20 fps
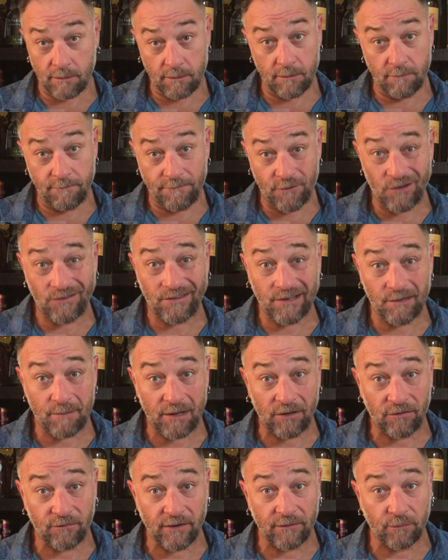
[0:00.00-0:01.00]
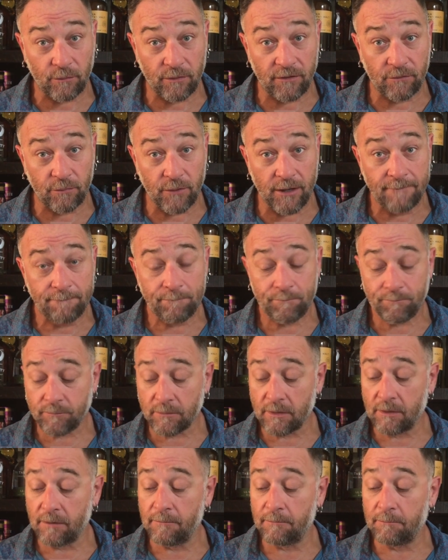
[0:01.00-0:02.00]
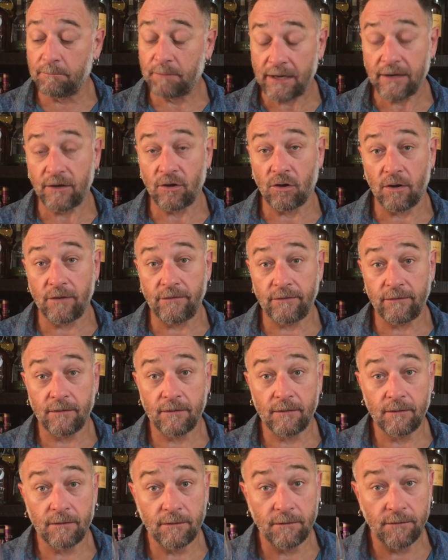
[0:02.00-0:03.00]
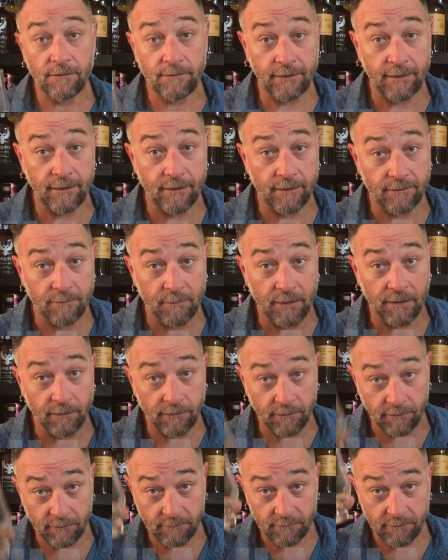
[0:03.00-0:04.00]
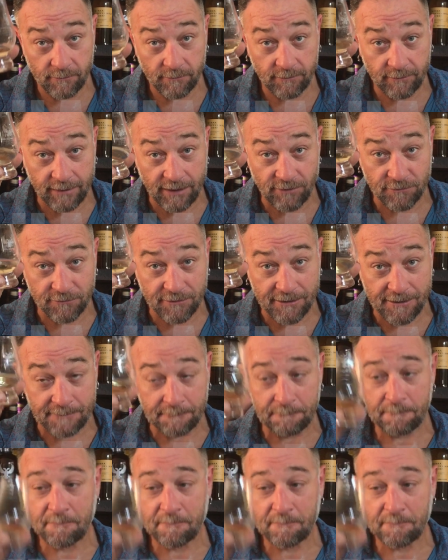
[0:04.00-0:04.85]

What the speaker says: First in, best dressed with this one. Bloody nice. See you next month. Saint Java.